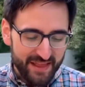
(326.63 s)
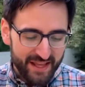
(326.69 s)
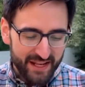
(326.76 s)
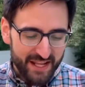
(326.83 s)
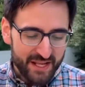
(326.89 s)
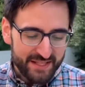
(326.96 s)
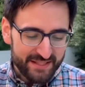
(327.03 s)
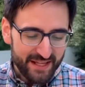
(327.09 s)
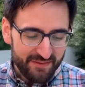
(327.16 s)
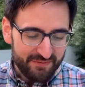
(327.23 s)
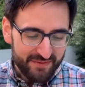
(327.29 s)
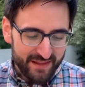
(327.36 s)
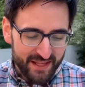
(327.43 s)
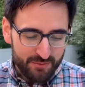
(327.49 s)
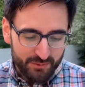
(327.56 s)

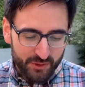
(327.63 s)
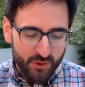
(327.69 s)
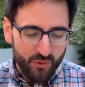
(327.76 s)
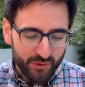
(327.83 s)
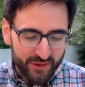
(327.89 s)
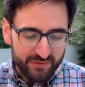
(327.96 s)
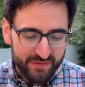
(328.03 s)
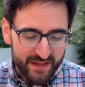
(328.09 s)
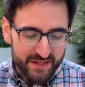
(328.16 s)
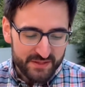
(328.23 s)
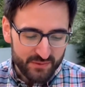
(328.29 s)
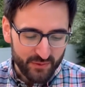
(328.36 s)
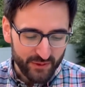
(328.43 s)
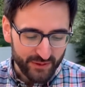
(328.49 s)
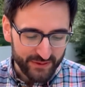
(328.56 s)
He recorded these
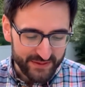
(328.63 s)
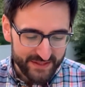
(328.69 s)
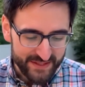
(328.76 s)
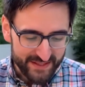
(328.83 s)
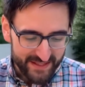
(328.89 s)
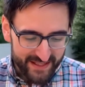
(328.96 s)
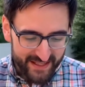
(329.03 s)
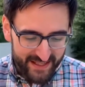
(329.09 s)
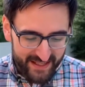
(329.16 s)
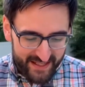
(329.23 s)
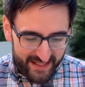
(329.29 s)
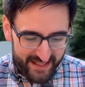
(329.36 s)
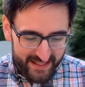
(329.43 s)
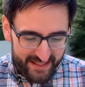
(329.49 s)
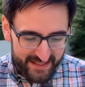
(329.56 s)
words.
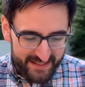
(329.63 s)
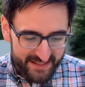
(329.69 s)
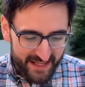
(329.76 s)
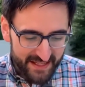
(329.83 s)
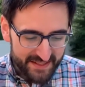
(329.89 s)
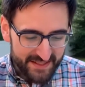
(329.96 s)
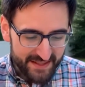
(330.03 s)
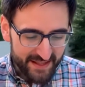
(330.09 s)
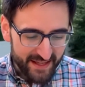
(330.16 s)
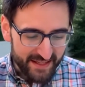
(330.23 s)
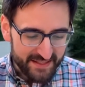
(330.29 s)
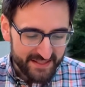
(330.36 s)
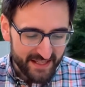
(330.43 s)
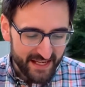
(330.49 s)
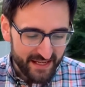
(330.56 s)
It says
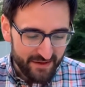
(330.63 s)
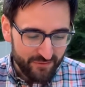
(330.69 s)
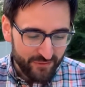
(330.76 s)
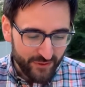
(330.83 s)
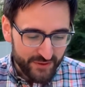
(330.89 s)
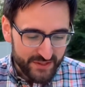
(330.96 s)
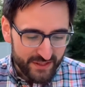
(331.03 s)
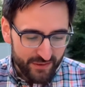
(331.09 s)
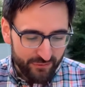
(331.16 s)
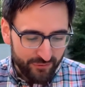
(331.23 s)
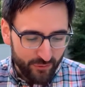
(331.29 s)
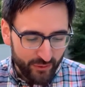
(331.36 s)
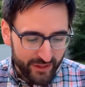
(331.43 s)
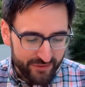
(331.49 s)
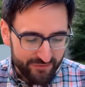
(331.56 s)
this in verse
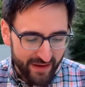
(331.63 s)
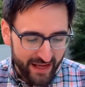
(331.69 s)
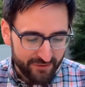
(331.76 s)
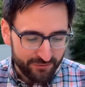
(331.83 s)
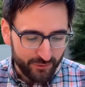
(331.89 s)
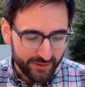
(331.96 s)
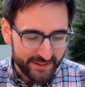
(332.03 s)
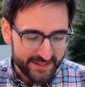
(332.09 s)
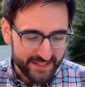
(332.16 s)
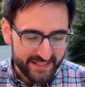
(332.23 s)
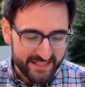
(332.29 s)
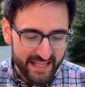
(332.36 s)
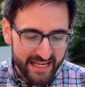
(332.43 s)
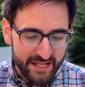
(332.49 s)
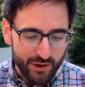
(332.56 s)
45,
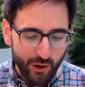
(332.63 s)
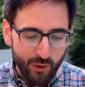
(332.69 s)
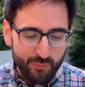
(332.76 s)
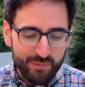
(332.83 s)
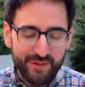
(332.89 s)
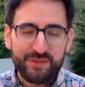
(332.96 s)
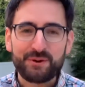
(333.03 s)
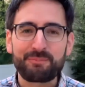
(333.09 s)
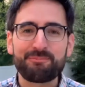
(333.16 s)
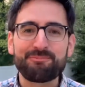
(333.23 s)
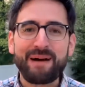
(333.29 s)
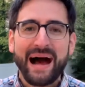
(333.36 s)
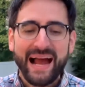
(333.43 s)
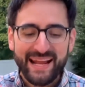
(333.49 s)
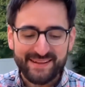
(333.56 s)
46. Then he opened their
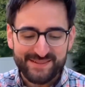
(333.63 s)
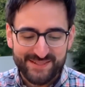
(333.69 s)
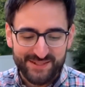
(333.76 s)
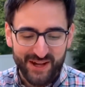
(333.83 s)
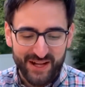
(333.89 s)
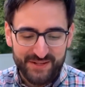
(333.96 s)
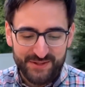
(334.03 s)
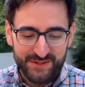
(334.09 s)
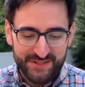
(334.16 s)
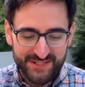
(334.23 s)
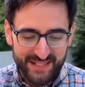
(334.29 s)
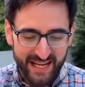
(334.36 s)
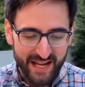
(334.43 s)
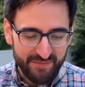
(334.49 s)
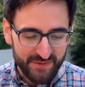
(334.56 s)
minds to
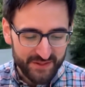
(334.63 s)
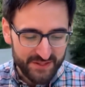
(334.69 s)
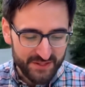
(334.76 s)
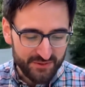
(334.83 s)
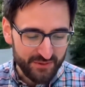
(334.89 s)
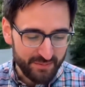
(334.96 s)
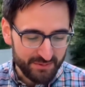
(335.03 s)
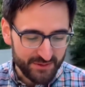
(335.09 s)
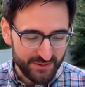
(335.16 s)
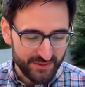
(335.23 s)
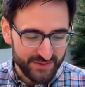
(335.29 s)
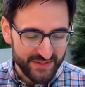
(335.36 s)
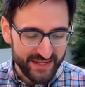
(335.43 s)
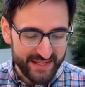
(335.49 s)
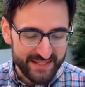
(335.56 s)
understand the
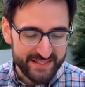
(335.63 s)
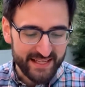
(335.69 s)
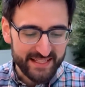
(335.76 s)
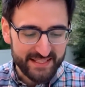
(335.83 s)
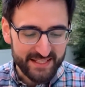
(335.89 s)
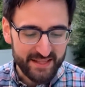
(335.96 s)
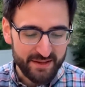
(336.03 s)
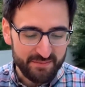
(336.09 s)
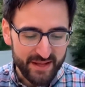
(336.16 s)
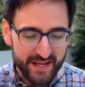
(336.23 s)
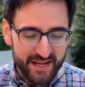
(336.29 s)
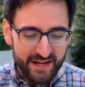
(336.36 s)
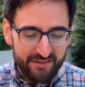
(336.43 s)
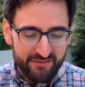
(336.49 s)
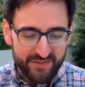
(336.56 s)
scriptures, and he said to them,
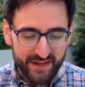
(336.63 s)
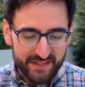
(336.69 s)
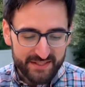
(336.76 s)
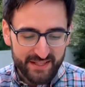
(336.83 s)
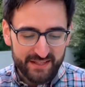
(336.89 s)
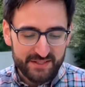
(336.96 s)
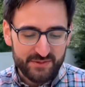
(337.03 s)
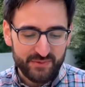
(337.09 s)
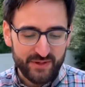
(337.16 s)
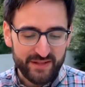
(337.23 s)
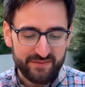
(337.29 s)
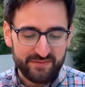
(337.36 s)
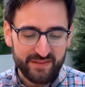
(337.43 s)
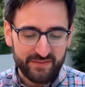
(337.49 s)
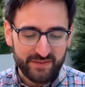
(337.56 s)
"Thus it is
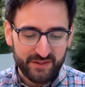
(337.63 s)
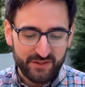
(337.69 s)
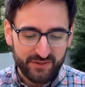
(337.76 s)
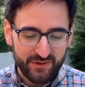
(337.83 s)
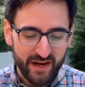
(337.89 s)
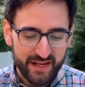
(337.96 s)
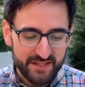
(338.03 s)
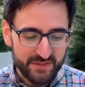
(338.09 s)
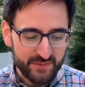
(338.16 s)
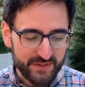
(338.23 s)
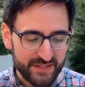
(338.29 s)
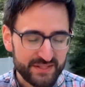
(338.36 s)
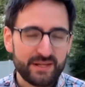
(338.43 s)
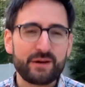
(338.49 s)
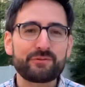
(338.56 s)
written that the Christ would
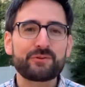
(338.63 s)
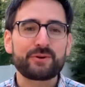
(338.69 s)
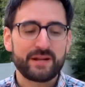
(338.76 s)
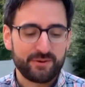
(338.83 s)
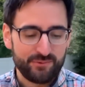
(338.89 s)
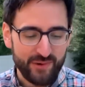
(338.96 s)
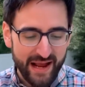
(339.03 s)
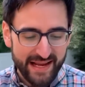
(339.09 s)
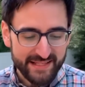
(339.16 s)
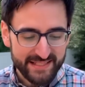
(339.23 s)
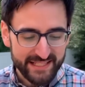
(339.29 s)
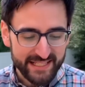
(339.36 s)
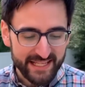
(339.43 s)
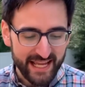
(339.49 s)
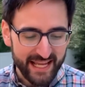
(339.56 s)
suffer and rise
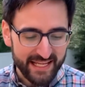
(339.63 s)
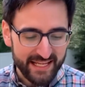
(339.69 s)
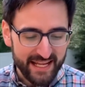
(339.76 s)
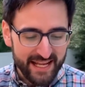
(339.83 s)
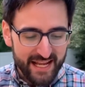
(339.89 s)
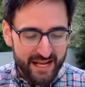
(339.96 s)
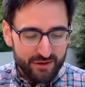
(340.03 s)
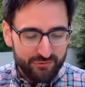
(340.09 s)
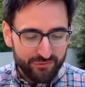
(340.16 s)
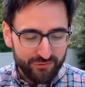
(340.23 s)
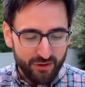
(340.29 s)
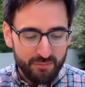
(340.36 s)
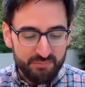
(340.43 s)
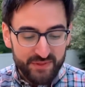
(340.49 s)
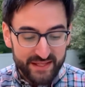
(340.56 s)
again
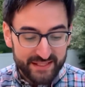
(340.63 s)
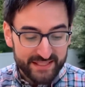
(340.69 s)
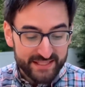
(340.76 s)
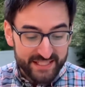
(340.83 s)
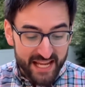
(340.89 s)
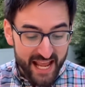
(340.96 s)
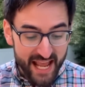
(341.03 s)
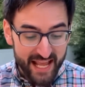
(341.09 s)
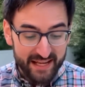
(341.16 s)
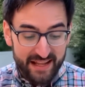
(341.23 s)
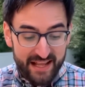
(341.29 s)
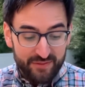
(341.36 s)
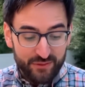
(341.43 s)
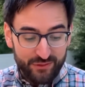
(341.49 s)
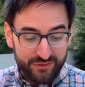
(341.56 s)
from the dead
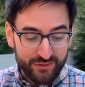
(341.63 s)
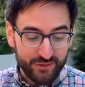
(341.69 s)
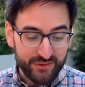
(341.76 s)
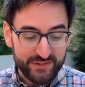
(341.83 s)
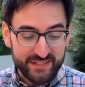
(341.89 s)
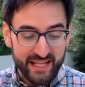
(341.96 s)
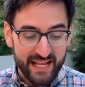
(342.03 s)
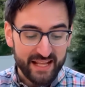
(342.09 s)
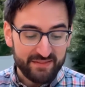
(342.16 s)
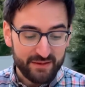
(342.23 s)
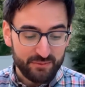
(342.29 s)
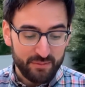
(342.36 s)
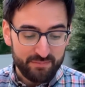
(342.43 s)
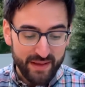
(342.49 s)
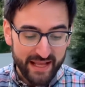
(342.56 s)
the third day, and that
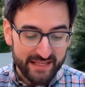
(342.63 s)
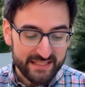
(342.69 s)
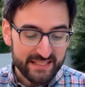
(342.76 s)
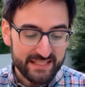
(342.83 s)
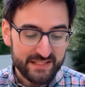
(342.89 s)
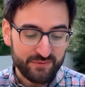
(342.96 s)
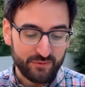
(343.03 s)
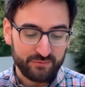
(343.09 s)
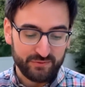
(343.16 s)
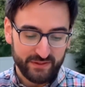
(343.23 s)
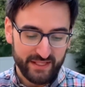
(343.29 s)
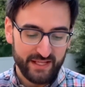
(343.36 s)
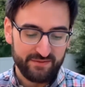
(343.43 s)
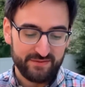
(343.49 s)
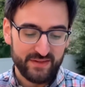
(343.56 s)
repentance for
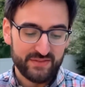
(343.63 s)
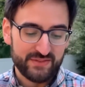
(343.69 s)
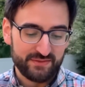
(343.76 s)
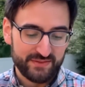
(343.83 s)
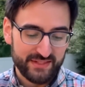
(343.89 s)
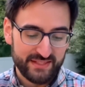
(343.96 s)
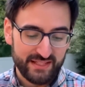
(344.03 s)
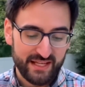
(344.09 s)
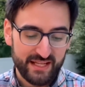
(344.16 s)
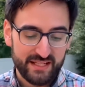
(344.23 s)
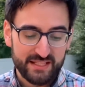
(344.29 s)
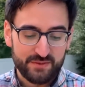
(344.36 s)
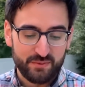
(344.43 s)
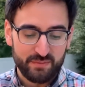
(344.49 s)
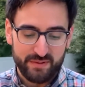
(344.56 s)
forgiveness of
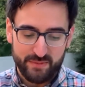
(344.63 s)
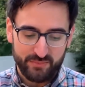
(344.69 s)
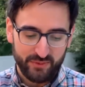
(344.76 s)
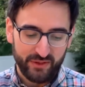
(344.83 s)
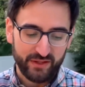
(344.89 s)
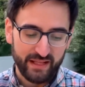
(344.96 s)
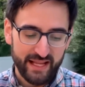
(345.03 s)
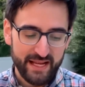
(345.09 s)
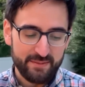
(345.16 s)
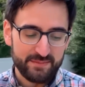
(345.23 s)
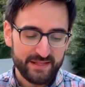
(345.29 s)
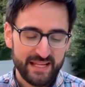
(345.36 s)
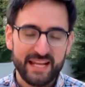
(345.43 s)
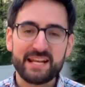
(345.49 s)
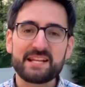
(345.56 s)
sins would be
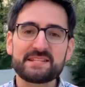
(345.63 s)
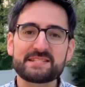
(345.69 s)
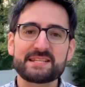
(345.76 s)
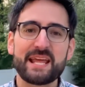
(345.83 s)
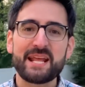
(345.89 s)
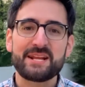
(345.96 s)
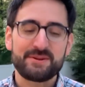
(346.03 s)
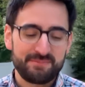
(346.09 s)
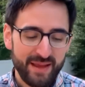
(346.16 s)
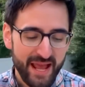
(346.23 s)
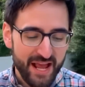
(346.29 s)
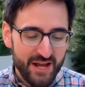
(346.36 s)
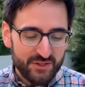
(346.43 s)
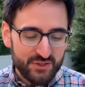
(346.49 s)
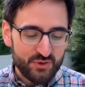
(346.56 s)
proclaimed in his name
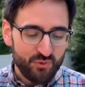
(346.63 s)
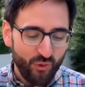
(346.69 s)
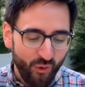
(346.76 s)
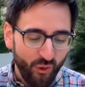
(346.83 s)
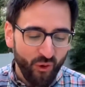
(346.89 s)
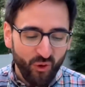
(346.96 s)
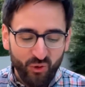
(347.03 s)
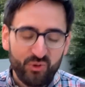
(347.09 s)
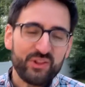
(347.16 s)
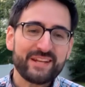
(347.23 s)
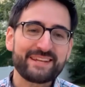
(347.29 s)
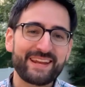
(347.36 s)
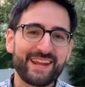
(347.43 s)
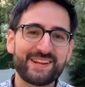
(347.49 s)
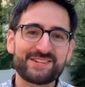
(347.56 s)
to all the
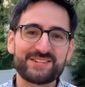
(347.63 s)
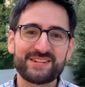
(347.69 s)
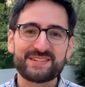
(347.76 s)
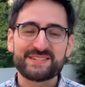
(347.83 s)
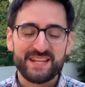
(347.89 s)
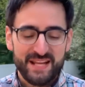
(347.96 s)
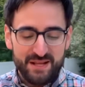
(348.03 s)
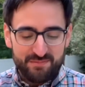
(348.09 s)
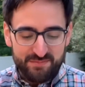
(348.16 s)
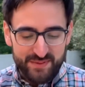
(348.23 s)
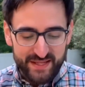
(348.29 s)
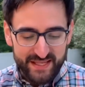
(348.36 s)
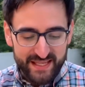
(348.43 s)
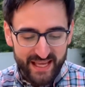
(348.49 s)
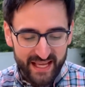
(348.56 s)
nations,
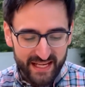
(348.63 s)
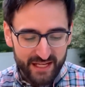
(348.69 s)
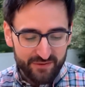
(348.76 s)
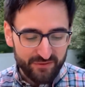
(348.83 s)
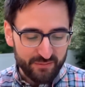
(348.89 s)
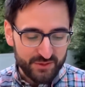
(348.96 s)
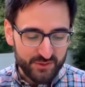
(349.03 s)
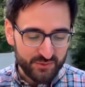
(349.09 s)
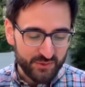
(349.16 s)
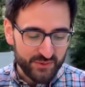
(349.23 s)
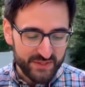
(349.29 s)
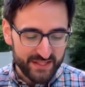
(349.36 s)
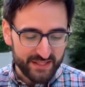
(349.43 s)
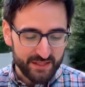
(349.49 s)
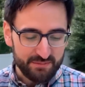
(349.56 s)
beginning from
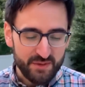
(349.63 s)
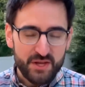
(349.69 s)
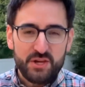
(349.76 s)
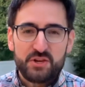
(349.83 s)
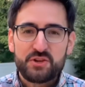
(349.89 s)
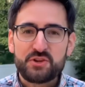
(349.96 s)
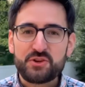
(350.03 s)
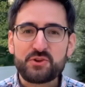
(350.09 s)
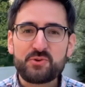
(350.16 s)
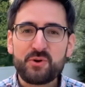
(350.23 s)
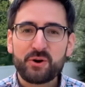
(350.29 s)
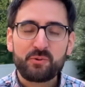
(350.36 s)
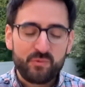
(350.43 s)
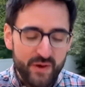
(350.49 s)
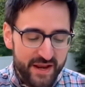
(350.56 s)
Jerusalem. You
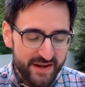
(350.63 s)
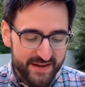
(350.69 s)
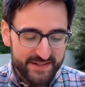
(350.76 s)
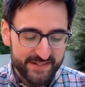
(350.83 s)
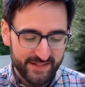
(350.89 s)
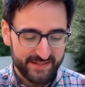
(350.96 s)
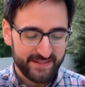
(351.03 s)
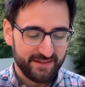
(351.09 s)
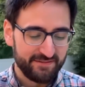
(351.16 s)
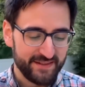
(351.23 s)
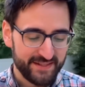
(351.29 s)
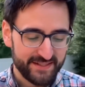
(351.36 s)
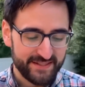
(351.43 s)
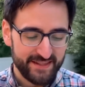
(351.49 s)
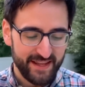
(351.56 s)
are witnesses of
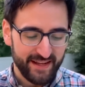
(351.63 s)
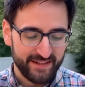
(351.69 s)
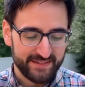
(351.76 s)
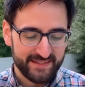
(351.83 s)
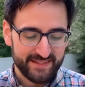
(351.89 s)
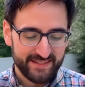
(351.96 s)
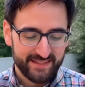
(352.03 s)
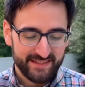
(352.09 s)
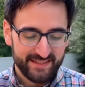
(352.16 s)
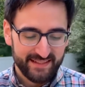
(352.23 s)
these things.